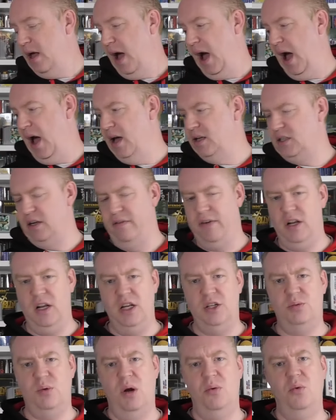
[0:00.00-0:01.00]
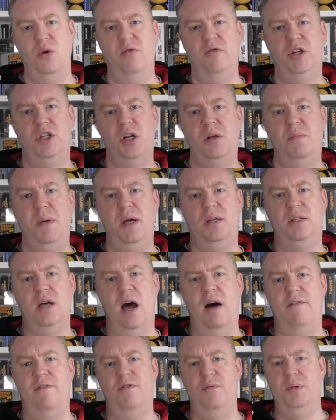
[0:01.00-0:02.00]
So I think this one we originally picked it
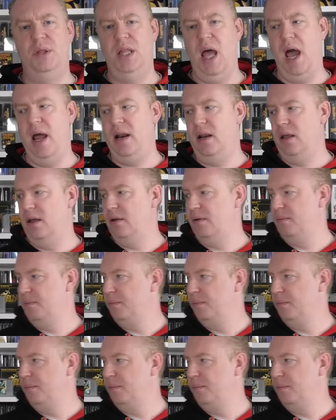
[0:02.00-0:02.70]
up from Dan.